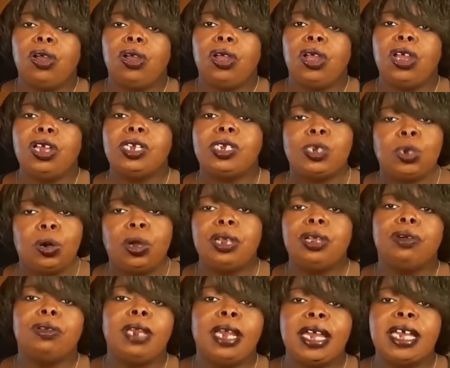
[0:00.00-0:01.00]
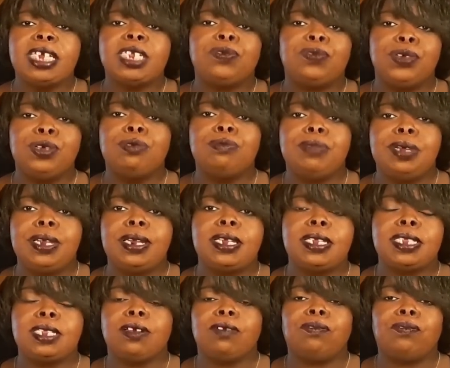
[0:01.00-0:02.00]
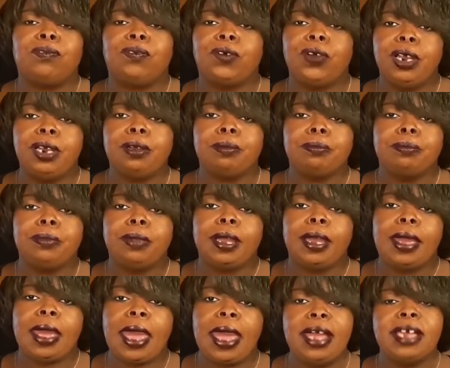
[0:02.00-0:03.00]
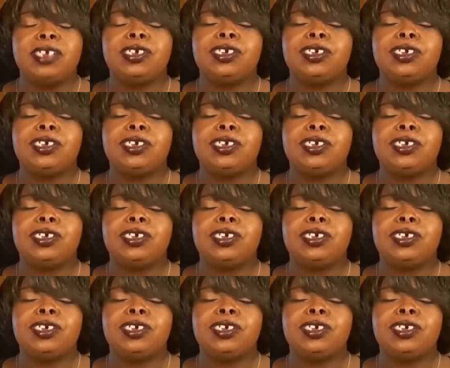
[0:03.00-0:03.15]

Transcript: enjoy your last few minutes of freedom as